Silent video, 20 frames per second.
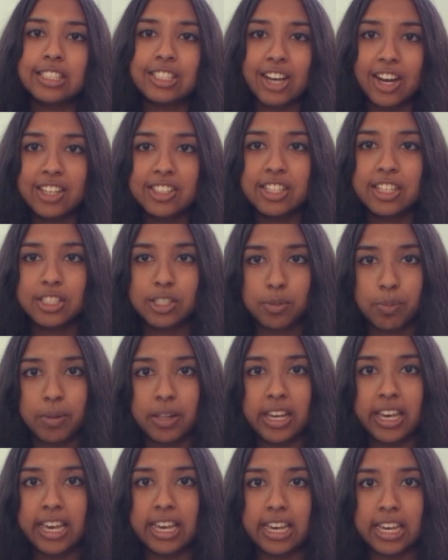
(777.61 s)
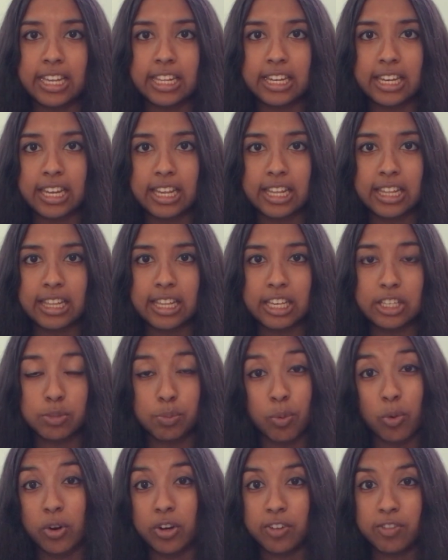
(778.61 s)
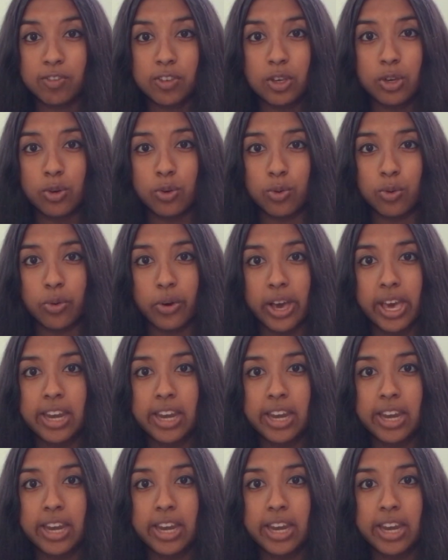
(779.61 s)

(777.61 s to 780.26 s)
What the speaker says: does explain his point of view,